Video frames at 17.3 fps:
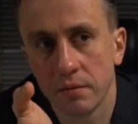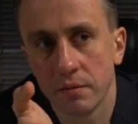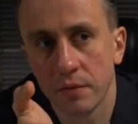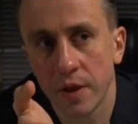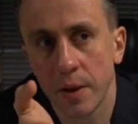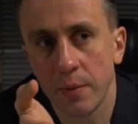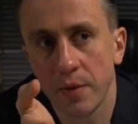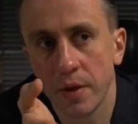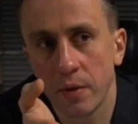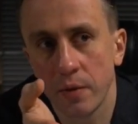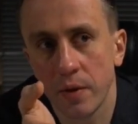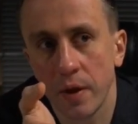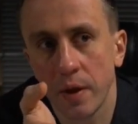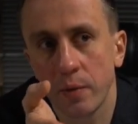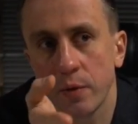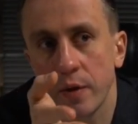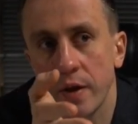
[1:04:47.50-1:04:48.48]
something
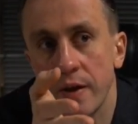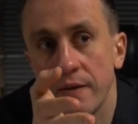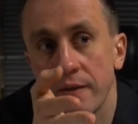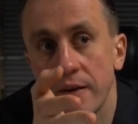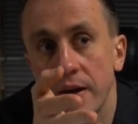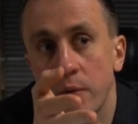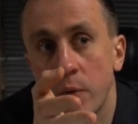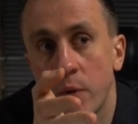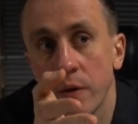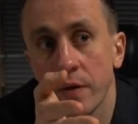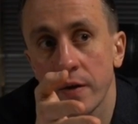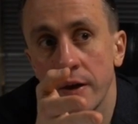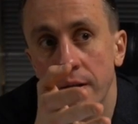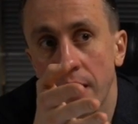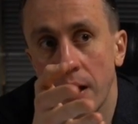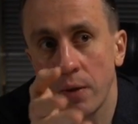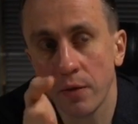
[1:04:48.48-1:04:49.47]
that was
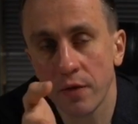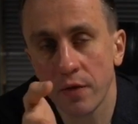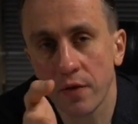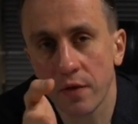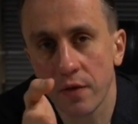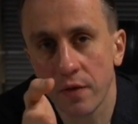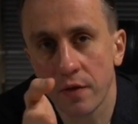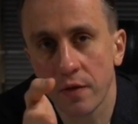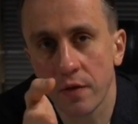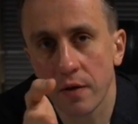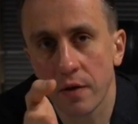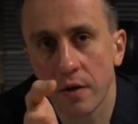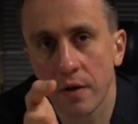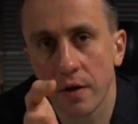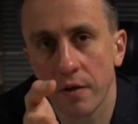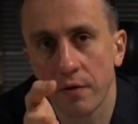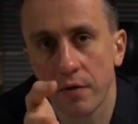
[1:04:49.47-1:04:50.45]
announced,
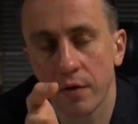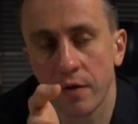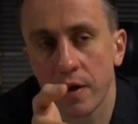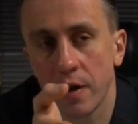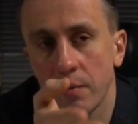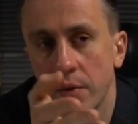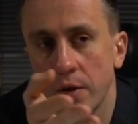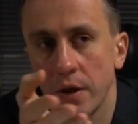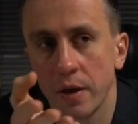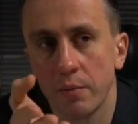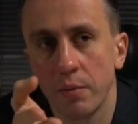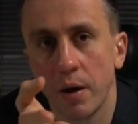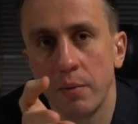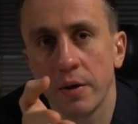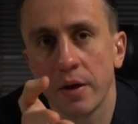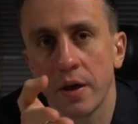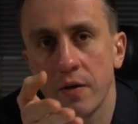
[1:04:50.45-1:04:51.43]
for example, like
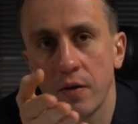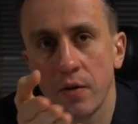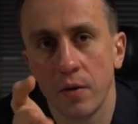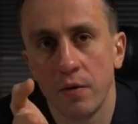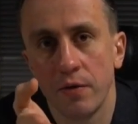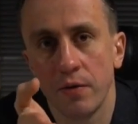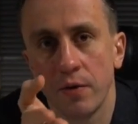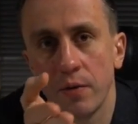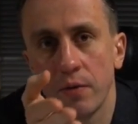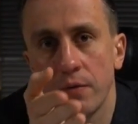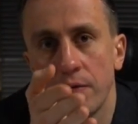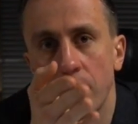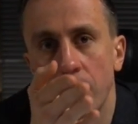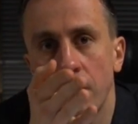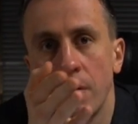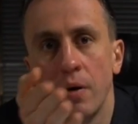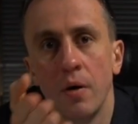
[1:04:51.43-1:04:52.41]
public ICO
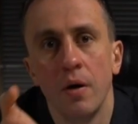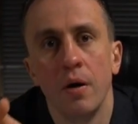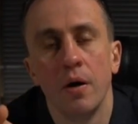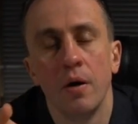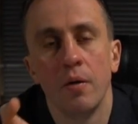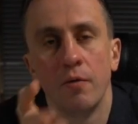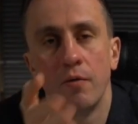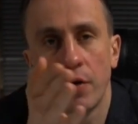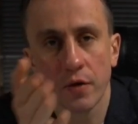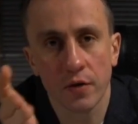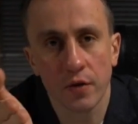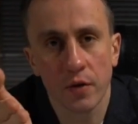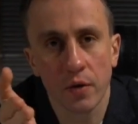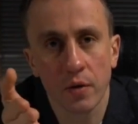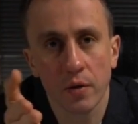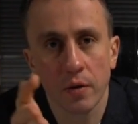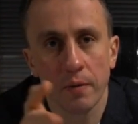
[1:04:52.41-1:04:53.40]
for
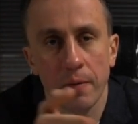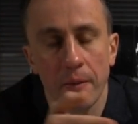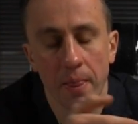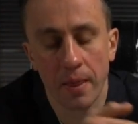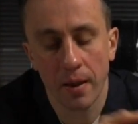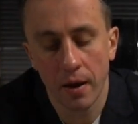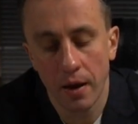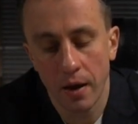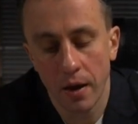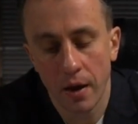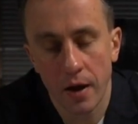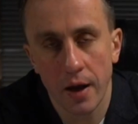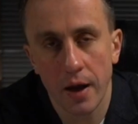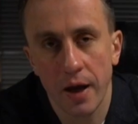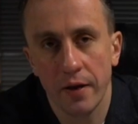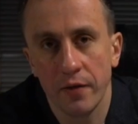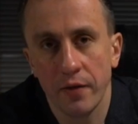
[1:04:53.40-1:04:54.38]
Vostok,
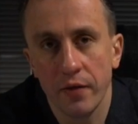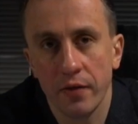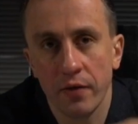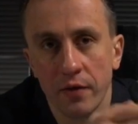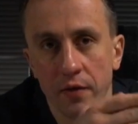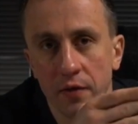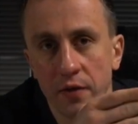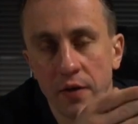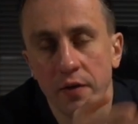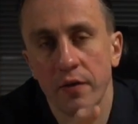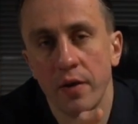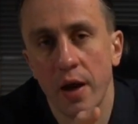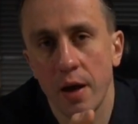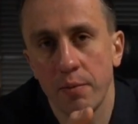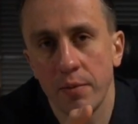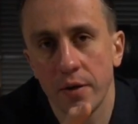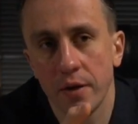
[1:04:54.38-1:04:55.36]
and didn't
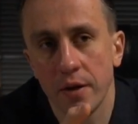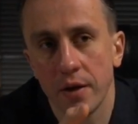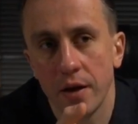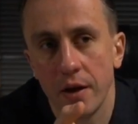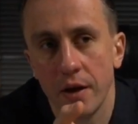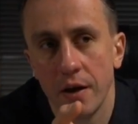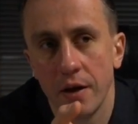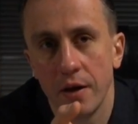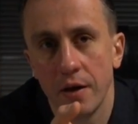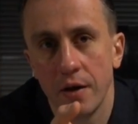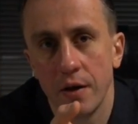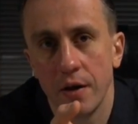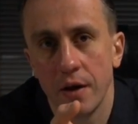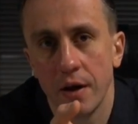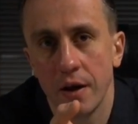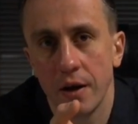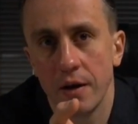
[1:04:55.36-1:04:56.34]
happen,
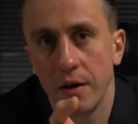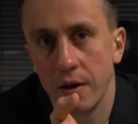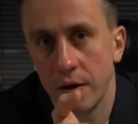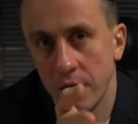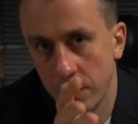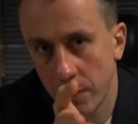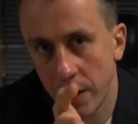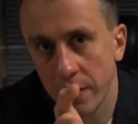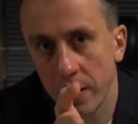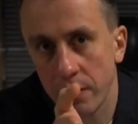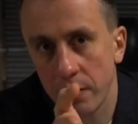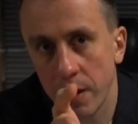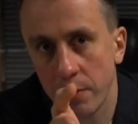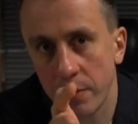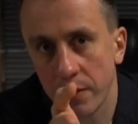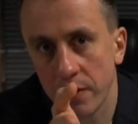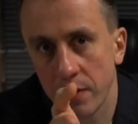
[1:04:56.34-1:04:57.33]
it might have
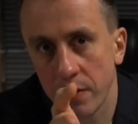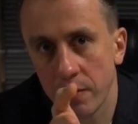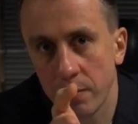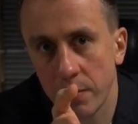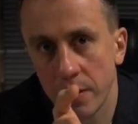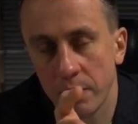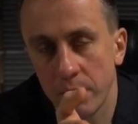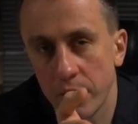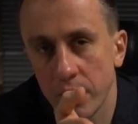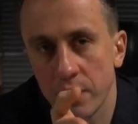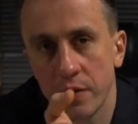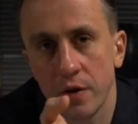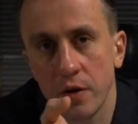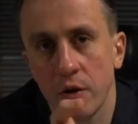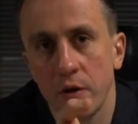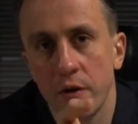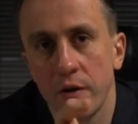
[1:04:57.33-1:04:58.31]
happened, but because
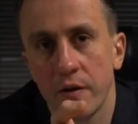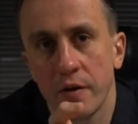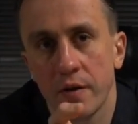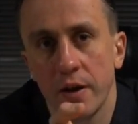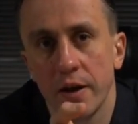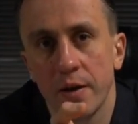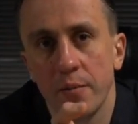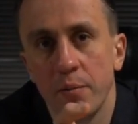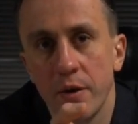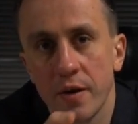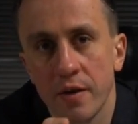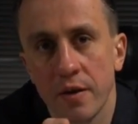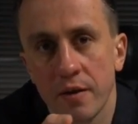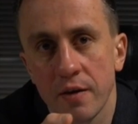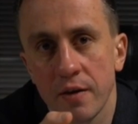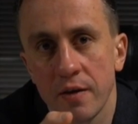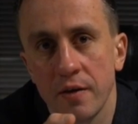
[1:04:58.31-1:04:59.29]
it's like
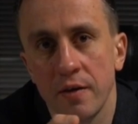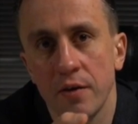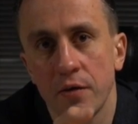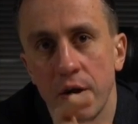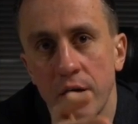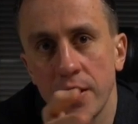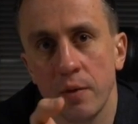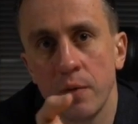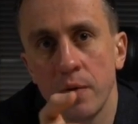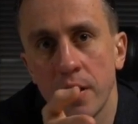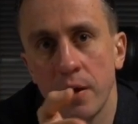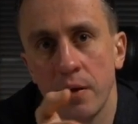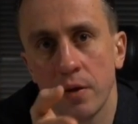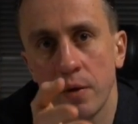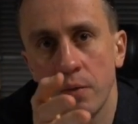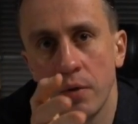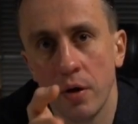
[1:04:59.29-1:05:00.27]
business, it's interacting with the
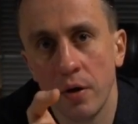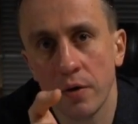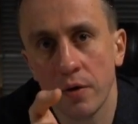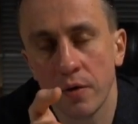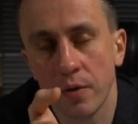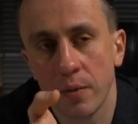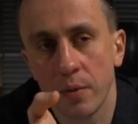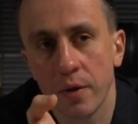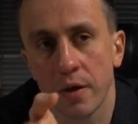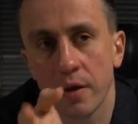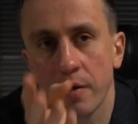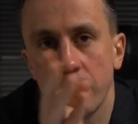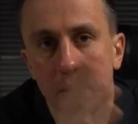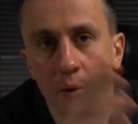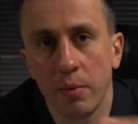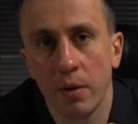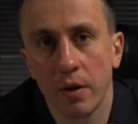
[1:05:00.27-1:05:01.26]
outer world, with
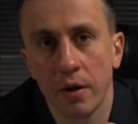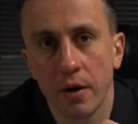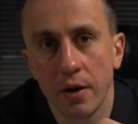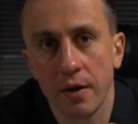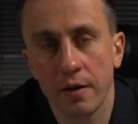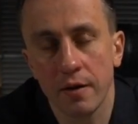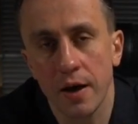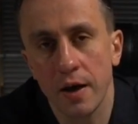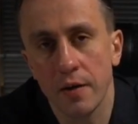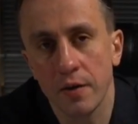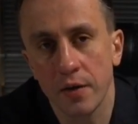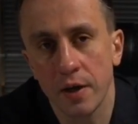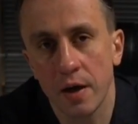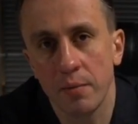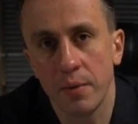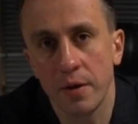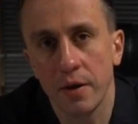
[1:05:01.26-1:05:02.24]
people inside the
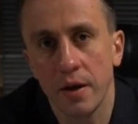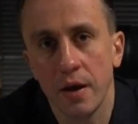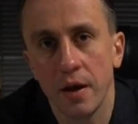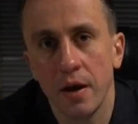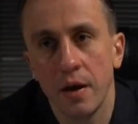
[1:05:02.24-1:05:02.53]
company,